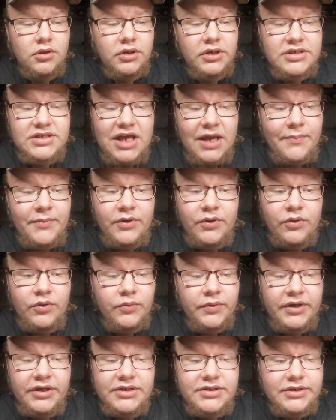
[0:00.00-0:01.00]
Because I've been doing
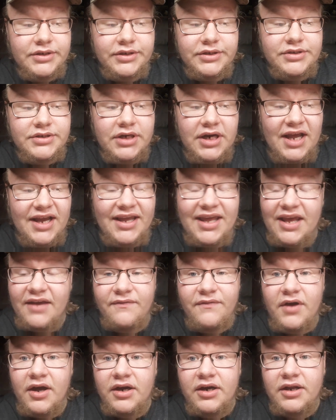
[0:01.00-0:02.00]
research and I
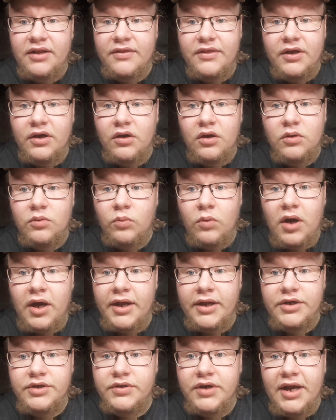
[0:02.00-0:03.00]
can't find anything on
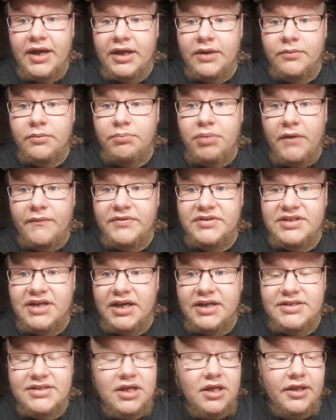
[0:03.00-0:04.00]
why a dragon would puff its
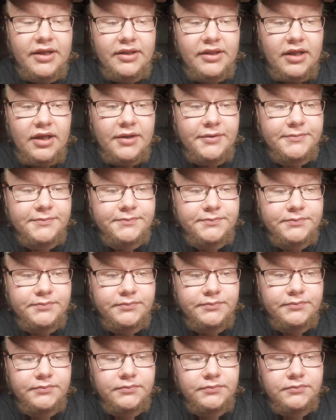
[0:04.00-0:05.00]
eyes out like that.
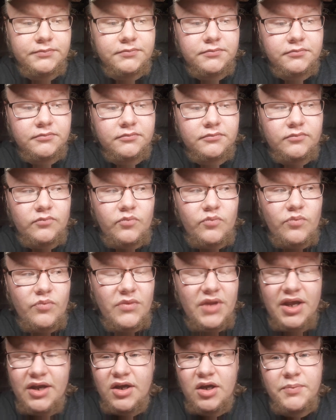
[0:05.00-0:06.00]

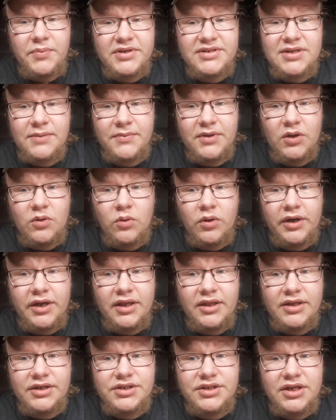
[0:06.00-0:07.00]
It could be something
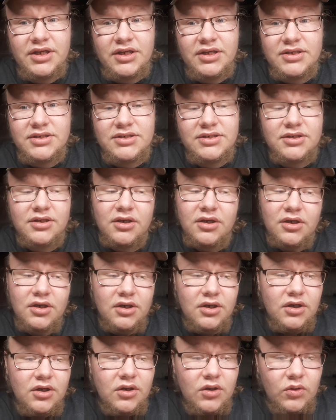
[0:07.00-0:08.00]
quirky that she does.
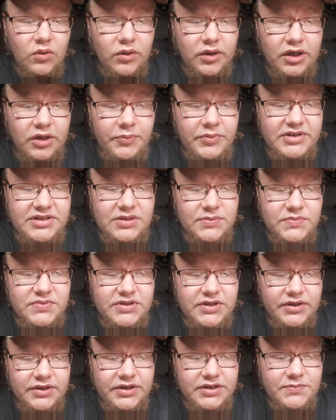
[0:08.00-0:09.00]
Or it could be something
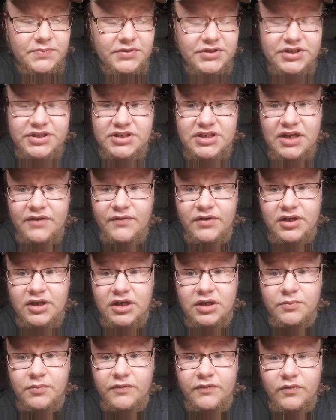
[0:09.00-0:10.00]
serious, but she's never
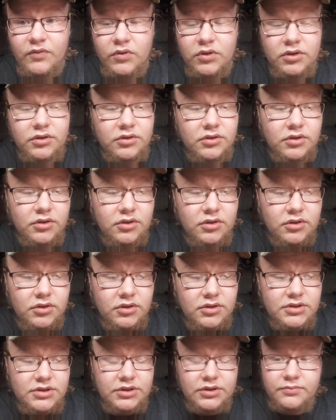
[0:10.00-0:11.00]
done it before.
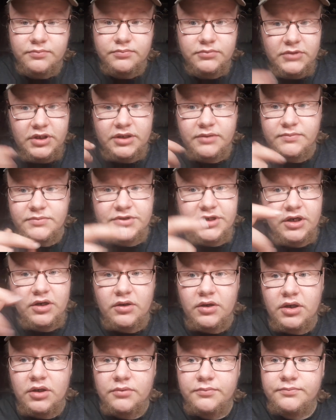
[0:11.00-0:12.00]
So, yeah, check
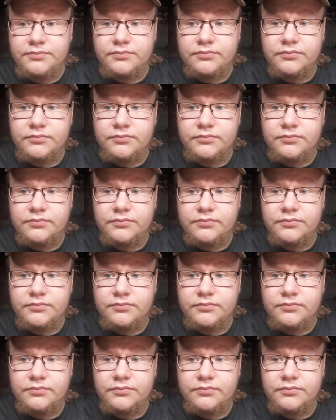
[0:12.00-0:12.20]
her out.